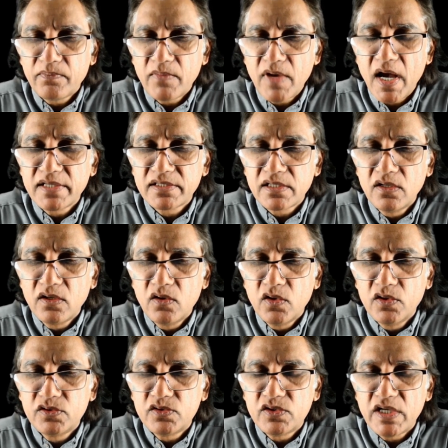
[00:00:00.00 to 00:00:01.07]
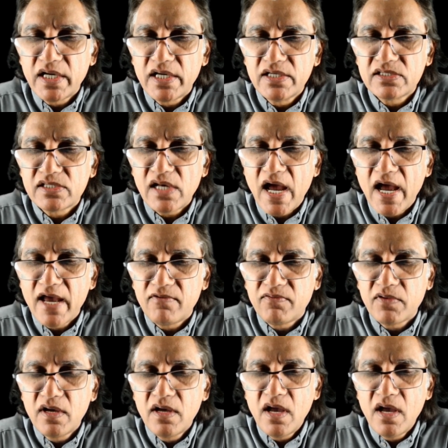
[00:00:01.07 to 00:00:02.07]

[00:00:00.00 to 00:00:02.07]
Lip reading: asking God to take his life,